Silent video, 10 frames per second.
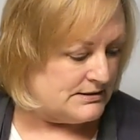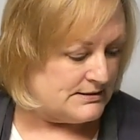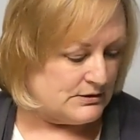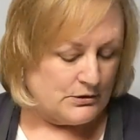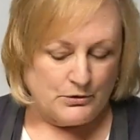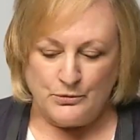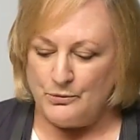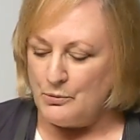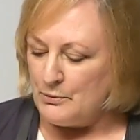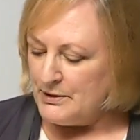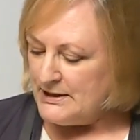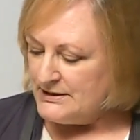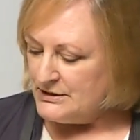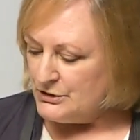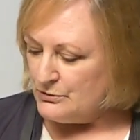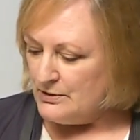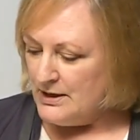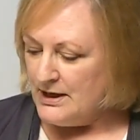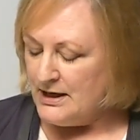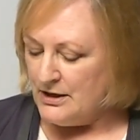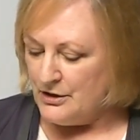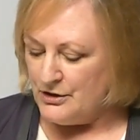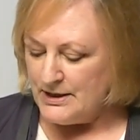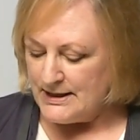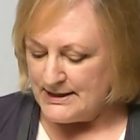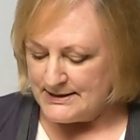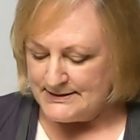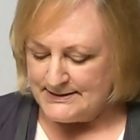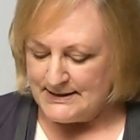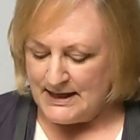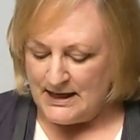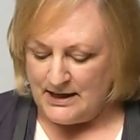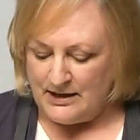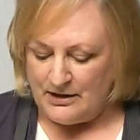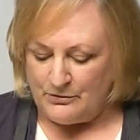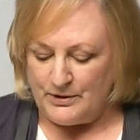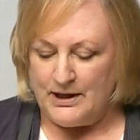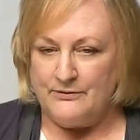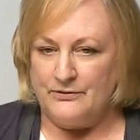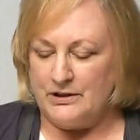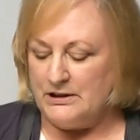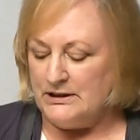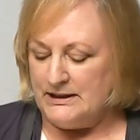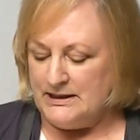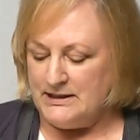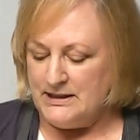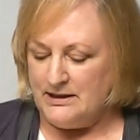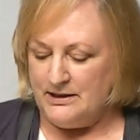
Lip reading: So what we need to do here is we have clean